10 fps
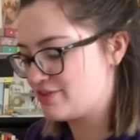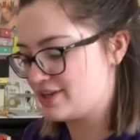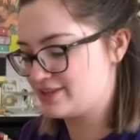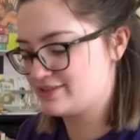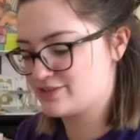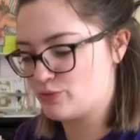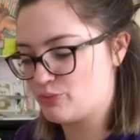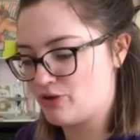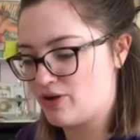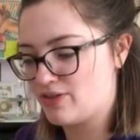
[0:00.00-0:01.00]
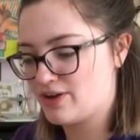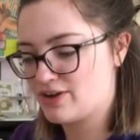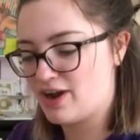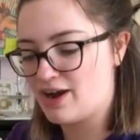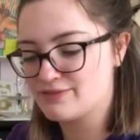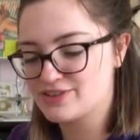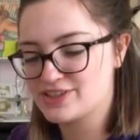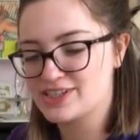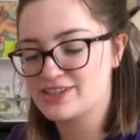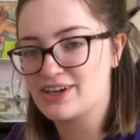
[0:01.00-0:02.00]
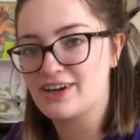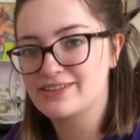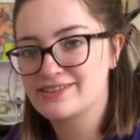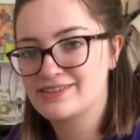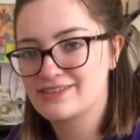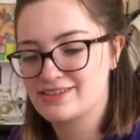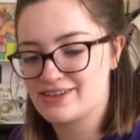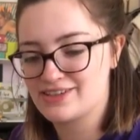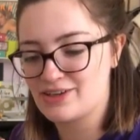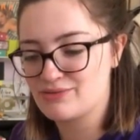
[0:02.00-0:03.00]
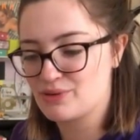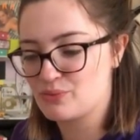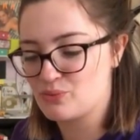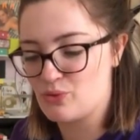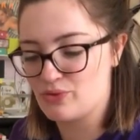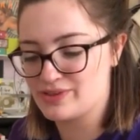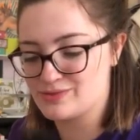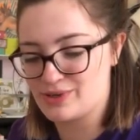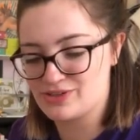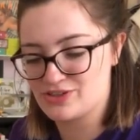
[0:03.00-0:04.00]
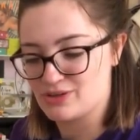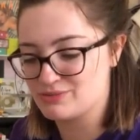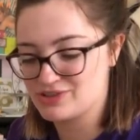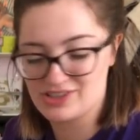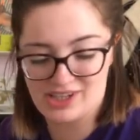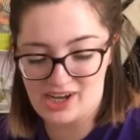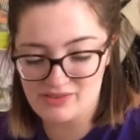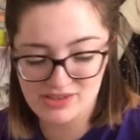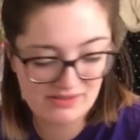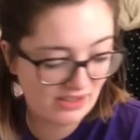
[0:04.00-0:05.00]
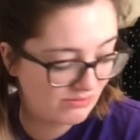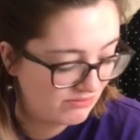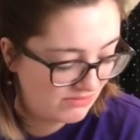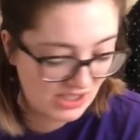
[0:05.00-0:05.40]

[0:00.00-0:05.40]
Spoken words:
things from a bra that are covered in dust. I don't know what these went to, I'm just going to get rid of them.